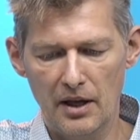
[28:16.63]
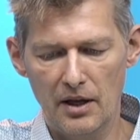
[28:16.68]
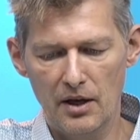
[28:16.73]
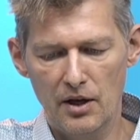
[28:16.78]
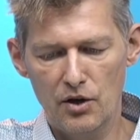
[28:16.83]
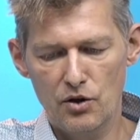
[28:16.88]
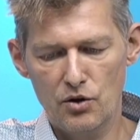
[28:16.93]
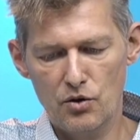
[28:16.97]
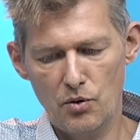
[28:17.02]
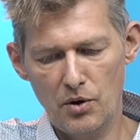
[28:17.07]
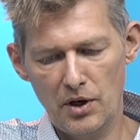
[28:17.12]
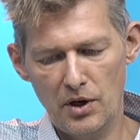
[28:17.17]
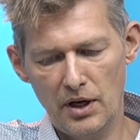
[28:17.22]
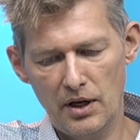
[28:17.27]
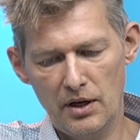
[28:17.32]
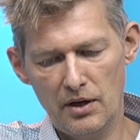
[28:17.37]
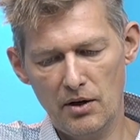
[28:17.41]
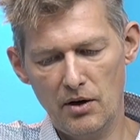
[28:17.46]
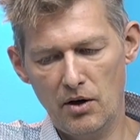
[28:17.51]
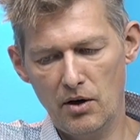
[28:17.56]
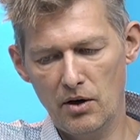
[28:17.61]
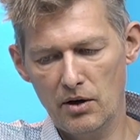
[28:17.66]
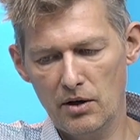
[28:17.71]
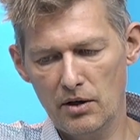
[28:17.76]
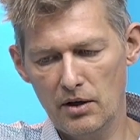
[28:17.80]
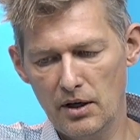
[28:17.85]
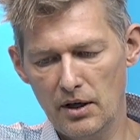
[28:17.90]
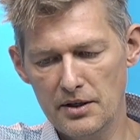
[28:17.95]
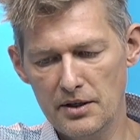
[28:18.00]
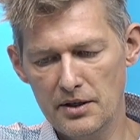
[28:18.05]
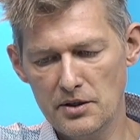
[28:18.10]
doing it on
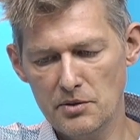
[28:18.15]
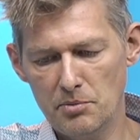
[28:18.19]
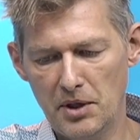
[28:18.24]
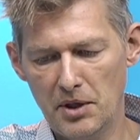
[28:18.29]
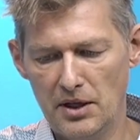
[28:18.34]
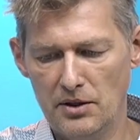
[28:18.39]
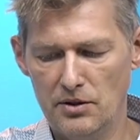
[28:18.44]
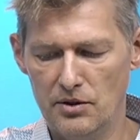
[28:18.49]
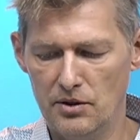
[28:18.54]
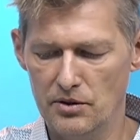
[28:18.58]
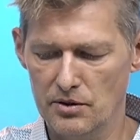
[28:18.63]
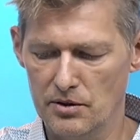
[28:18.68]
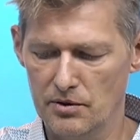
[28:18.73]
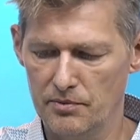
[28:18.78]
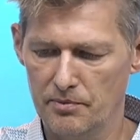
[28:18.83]
list pages.